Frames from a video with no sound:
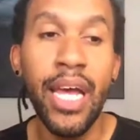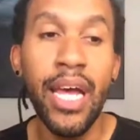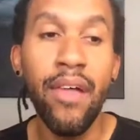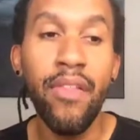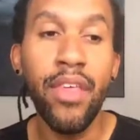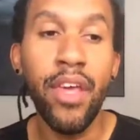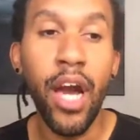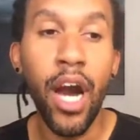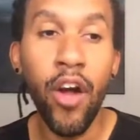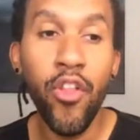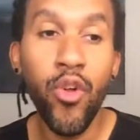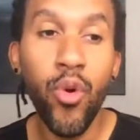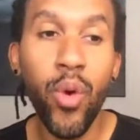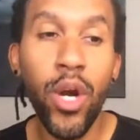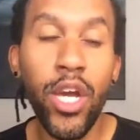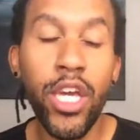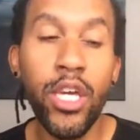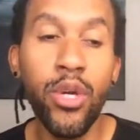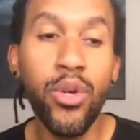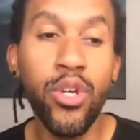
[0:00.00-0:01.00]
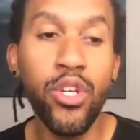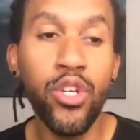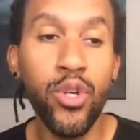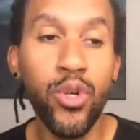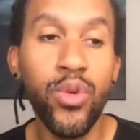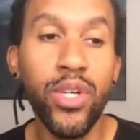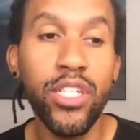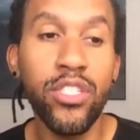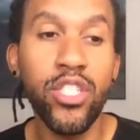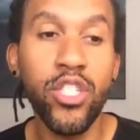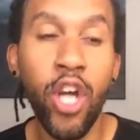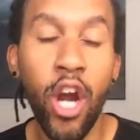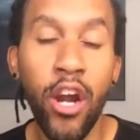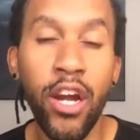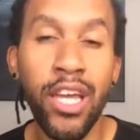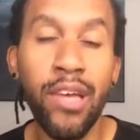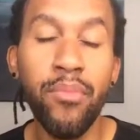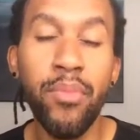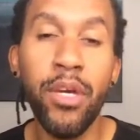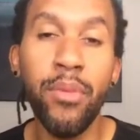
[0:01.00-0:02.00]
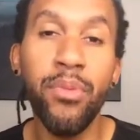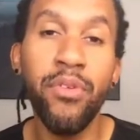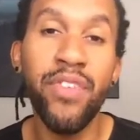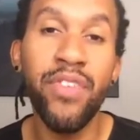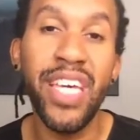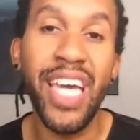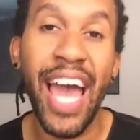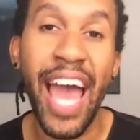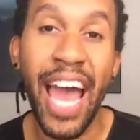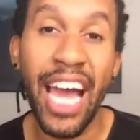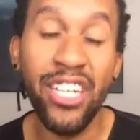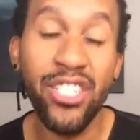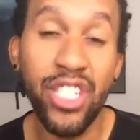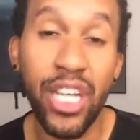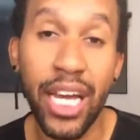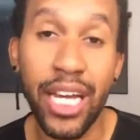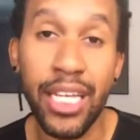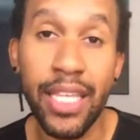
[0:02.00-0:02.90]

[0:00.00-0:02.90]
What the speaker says: The other what you can do is target people via hashtag.